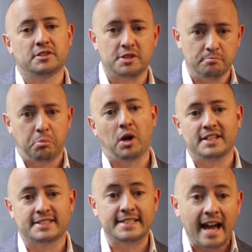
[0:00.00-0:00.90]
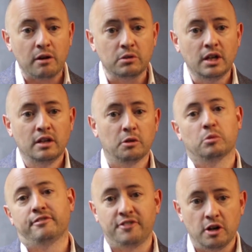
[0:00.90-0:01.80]
that's in place now that
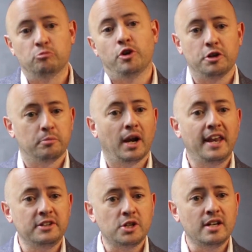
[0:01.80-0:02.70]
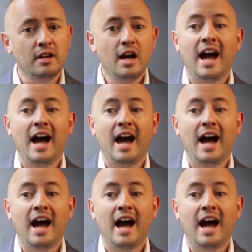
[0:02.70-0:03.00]
will firm renewable energy,